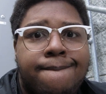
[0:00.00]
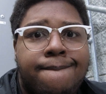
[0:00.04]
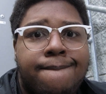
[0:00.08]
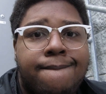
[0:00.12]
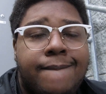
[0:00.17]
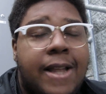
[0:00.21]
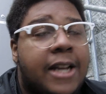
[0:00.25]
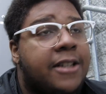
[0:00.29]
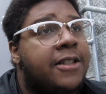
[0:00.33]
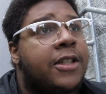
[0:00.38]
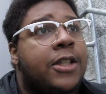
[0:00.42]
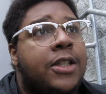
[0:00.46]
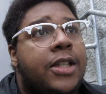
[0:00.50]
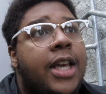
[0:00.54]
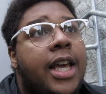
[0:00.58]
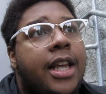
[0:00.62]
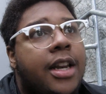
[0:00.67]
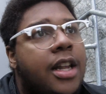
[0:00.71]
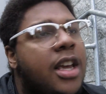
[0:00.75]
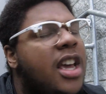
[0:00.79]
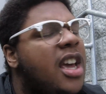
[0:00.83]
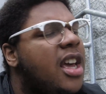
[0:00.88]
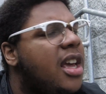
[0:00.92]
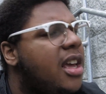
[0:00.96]
That's just it.
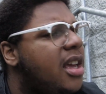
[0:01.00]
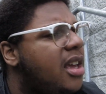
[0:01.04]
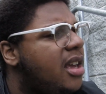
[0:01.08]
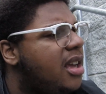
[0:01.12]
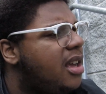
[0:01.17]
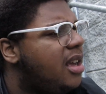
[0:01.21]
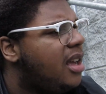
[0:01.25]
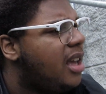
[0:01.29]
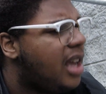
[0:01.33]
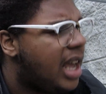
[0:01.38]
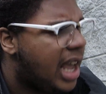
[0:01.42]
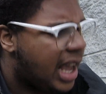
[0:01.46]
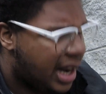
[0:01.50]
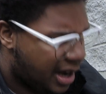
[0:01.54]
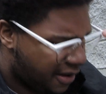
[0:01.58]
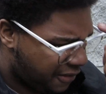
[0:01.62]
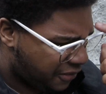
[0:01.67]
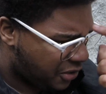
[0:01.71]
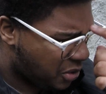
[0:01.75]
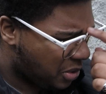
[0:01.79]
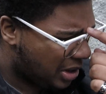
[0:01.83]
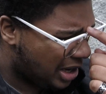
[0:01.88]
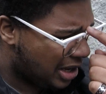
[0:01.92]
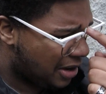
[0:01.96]
And
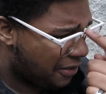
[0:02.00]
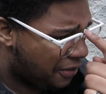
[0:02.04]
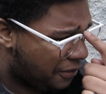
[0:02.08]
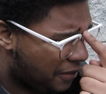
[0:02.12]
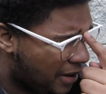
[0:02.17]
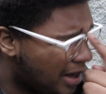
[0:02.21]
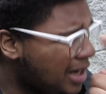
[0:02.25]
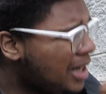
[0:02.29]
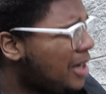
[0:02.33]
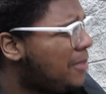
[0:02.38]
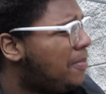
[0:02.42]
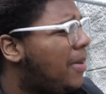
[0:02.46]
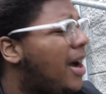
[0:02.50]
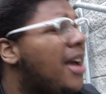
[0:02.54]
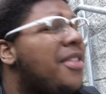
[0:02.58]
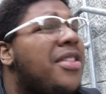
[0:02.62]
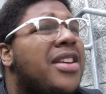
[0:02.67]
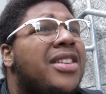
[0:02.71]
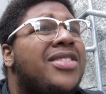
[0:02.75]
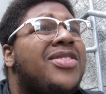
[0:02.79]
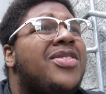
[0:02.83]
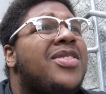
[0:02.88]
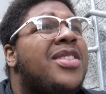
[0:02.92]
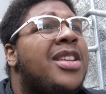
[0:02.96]
if you get offended by
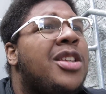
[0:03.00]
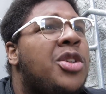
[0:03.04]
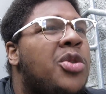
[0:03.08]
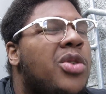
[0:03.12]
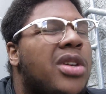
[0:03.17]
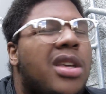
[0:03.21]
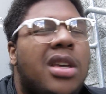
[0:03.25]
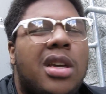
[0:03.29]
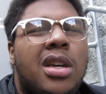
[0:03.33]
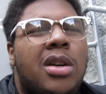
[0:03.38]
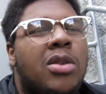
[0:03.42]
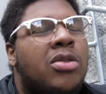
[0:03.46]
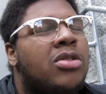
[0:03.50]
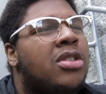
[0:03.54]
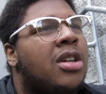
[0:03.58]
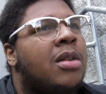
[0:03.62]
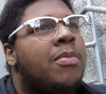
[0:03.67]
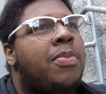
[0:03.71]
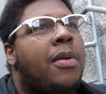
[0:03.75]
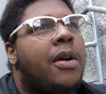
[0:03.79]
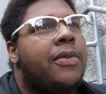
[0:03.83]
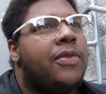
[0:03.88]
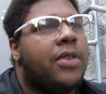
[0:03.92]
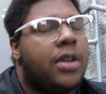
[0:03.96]
this, then you can go
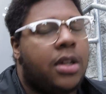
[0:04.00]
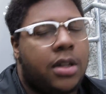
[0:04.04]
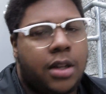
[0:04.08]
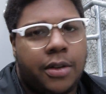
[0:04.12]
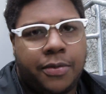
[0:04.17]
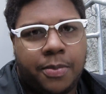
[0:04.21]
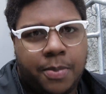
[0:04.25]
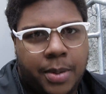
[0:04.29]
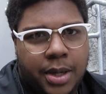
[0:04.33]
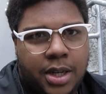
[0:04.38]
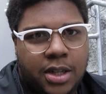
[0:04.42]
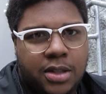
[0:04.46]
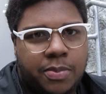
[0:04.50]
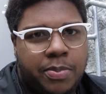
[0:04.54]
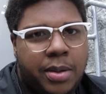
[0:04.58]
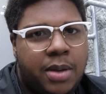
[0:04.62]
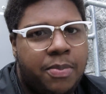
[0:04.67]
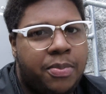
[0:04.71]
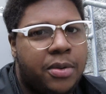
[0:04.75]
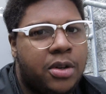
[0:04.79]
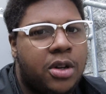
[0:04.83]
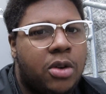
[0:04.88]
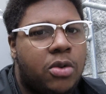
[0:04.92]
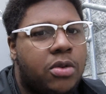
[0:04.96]
jump off a cliff because
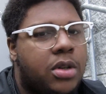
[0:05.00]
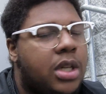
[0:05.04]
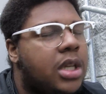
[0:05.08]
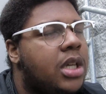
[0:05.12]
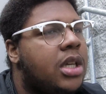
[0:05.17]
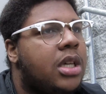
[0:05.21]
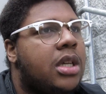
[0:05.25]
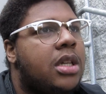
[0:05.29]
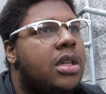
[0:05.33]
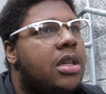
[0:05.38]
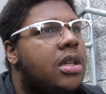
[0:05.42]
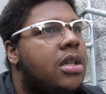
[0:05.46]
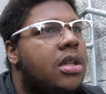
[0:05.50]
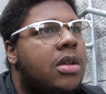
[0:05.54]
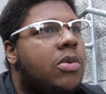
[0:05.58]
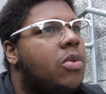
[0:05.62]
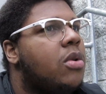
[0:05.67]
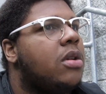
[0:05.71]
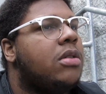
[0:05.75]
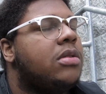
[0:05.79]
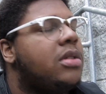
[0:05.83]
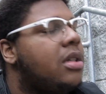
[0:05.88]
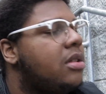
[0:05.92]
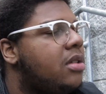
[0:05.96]
people don't need, the
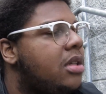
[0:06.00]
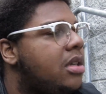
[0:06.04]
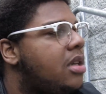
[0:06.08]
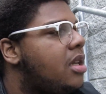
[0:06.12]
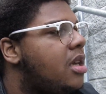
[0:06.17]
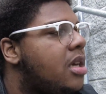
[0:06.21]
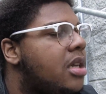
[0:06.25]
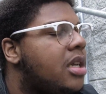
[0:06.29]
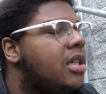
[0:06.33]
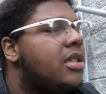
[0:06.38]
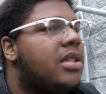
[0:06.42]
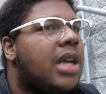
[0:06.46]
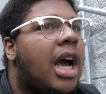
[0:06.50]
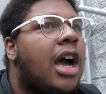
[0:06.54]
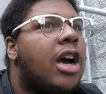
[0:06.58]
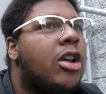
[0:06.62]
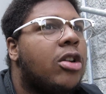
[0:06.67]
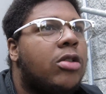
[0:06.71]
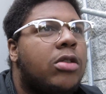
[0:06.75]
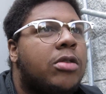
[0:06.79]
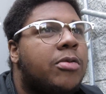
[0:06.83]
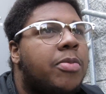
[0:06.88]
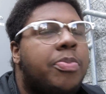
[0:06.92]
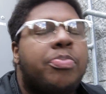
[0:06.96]
world doesn't need
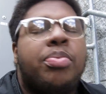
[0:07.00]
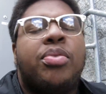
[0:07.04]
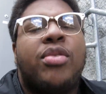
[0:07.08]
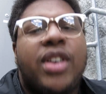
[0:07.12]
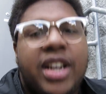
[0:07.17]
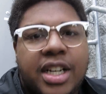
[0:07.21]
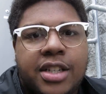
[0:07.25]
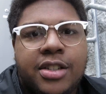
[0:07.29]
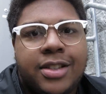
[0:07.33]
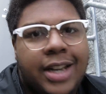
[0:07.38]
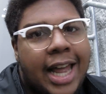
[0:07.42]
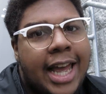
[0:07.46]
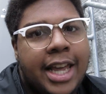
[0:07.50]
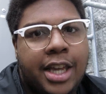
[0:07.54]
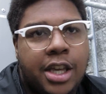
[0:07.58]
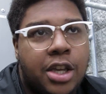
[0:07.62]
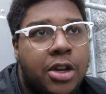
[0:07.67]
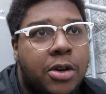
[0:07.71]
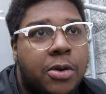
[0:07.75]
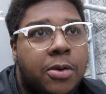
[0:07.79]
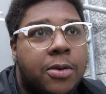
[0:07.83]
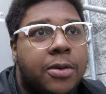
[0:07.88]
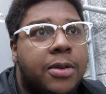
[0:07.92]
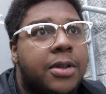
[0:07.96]
entitled pricks like you.
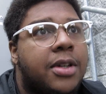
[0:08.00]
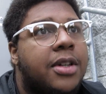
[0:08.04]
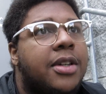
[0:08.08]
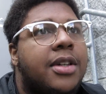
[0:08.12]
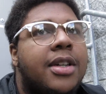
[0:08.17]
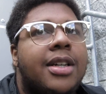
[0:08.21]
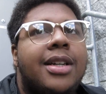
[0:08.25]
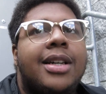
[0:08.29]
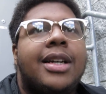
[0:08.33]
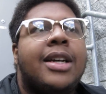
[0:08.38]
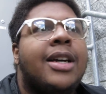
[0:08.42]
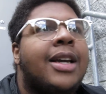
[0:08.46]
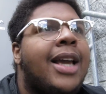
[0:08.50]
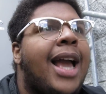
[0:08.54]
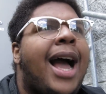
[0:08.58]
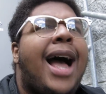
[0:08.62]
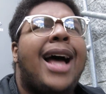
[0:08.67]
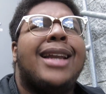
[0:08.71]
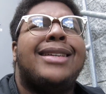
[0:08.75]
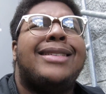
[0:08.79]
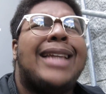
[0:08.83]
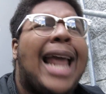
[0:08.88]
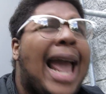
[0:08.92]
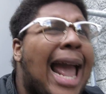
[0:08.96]

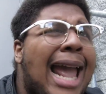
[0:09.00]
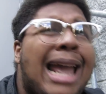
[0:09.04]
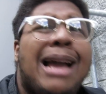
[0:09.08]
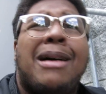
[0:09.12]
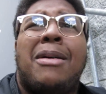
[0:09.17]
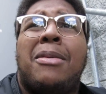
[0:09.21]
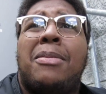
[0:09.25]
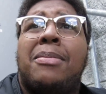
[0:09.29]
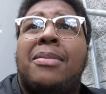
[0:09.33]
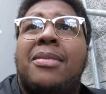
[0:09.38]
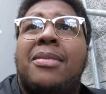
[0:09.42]
God damn.